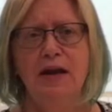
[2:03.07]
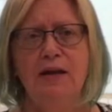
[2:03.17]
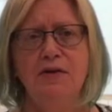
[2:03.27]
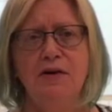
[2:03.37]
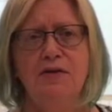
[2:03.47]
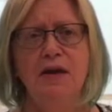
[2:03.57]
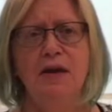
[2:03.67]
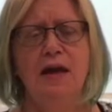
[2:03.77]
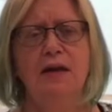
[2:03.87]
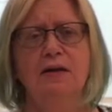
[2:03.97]

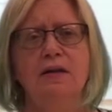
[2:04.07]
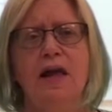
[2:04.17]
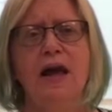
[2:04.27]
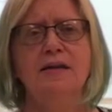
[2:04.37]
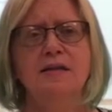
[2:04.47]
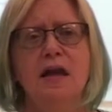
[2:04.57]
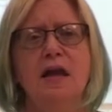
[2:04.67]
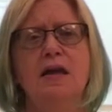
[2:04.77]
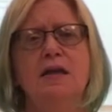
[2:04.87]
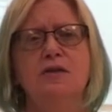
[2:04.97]
Everything in class
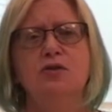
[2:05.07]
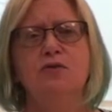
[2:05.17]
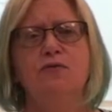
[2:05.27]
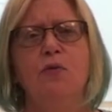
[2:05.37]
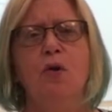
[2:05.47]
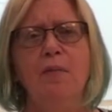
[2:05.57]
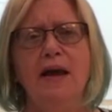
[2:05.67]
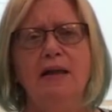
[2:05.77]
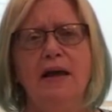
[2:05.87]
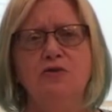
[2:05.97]
for my
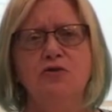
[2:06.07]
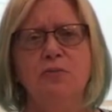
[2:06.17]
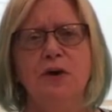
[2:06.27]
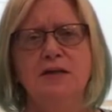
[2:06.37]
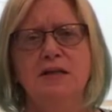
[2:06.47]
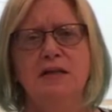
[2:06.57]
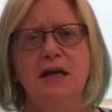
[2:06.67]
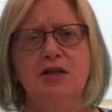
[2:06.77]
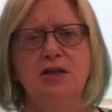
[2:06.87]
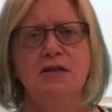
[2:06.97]
classroom
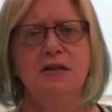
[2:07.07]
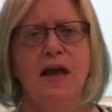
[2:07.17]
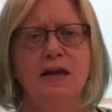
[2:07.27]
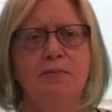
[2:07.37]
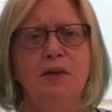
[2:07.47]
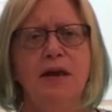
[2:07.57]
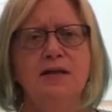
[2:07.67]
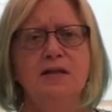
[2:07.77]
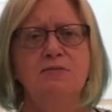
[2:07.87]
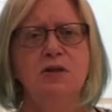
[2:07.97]
presentations, and in
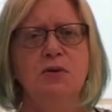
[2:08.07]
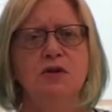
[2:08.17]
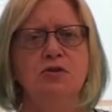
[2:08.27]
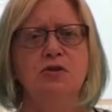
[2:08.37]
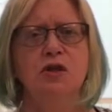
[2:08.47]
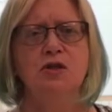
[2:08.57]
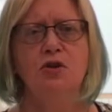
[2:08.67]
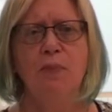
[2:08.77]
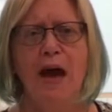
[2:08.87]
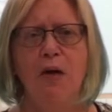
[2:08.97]
place of doing a
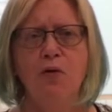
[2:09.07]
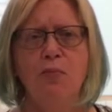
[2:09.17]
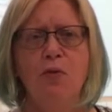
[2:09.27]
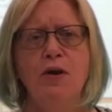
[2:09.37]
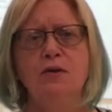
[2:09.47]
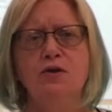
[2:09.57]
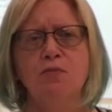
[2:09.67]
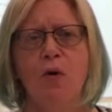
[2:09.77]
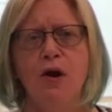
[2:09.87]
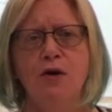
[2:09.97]
traditional PowerPoint or
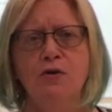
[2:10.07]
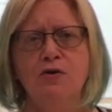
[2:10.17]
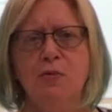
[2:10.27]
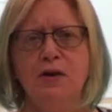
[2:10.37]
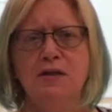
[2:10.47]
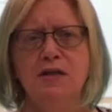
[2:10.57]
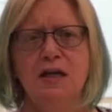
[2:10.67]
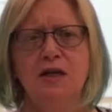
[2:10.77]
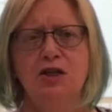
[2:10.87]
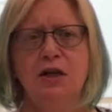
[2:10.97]
SmartNotes
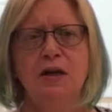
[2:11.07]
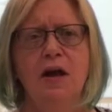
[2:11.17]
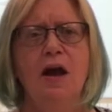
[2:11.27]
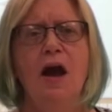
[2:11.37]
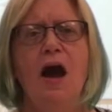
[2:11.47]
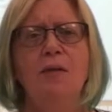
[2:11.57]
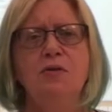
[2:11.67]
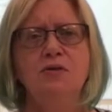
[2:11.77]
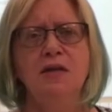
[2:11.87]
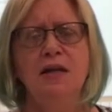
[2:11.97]
presentation, I'm
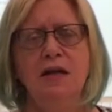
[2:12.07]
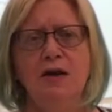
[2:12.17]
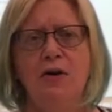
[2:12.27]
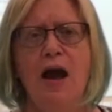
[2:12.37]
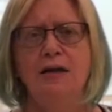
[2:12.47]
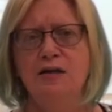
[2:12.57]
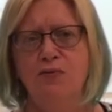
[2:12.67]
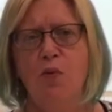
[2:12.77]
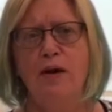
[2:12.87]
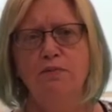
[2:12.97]
using an interactive
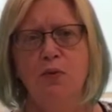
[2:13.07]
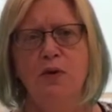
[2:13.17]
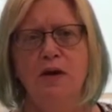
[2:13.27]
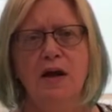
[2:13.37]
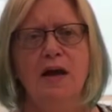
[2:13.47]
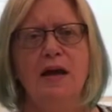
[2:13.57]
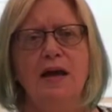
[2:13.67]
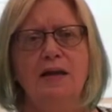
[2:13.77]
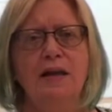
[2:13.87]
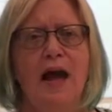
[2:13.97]
whiteboard.
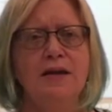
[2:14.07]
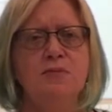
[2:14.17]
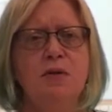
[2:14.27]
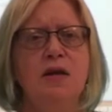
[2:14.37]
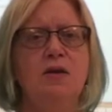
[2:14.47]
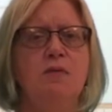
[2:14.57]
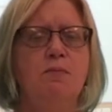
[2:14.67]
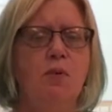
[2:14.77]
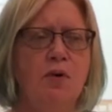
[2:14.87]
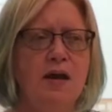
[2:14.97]
It allows me to
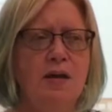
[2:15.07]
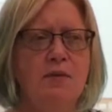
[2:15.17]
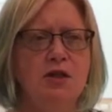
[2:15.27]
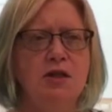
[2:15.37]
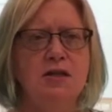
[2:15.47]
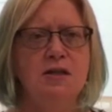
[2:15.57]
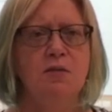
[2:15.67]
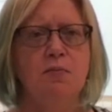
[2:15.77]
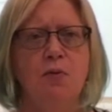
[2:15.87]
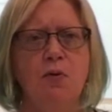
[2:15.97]
import images,
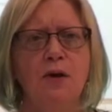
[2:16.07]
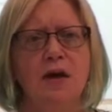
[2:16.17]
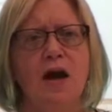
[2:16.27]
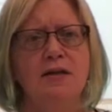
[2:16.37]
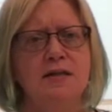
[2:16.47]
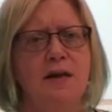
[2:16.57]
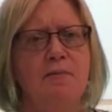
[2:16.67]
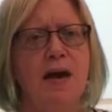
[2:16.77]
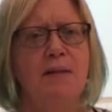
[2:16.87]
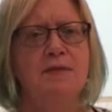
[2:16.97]
import concept
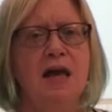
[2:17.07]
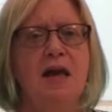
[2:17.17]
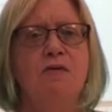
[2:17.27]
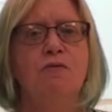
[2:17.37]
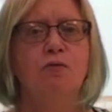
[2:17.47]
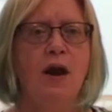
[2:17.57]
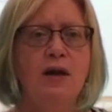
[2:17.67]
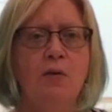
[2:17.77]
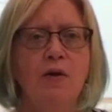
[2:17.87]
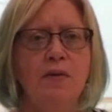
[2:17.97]
maps, write
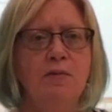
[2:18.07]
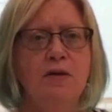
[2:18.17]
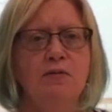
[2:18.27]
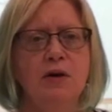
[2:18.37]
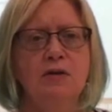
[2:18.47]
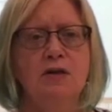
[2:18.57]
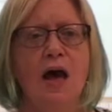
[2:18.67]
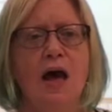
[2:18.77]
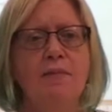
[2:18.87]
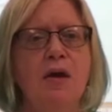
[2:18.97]
on them in real
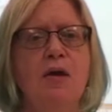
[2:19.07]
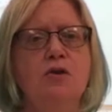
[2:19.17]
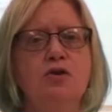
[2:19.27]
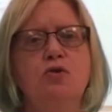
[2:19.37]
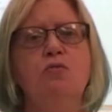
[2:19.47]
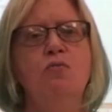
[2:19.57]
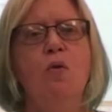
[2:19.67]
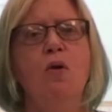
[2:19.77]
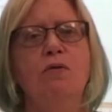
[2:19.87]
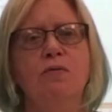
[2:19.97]
time, do
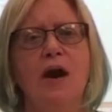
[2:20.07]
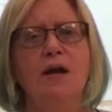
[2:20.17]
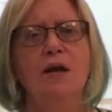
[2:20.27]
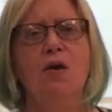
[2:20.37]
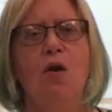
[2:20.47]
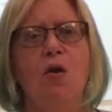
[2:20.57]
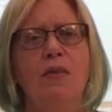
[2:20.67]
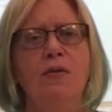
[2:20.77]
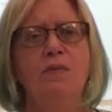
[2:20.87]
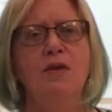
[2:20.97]
more writing
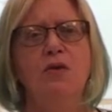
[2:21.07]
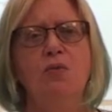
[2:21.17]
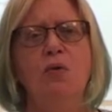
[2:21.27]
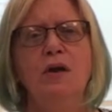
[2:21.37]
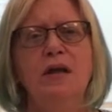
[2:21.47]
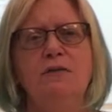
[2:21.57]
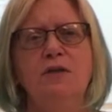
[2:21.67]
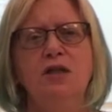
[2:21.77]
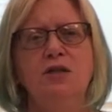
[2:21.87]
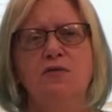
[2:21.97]
on them than you would
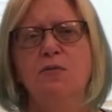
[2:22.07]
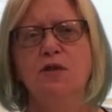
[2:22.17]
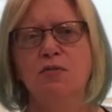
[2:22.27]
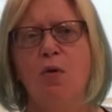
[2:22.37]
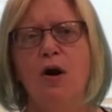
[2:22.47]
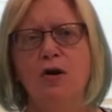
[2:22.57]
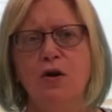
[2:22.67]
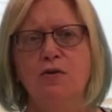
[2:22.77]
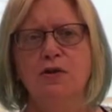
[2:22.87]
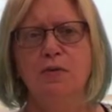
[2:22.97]
even just from a
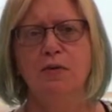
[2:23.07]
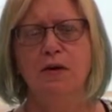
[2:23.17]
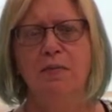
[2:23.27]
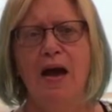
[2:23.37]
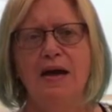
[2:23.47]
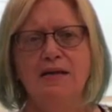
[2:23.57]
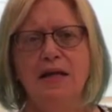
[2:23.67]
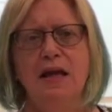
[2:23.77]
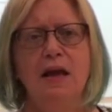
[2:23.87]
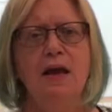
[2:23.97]
SmartNotes capacity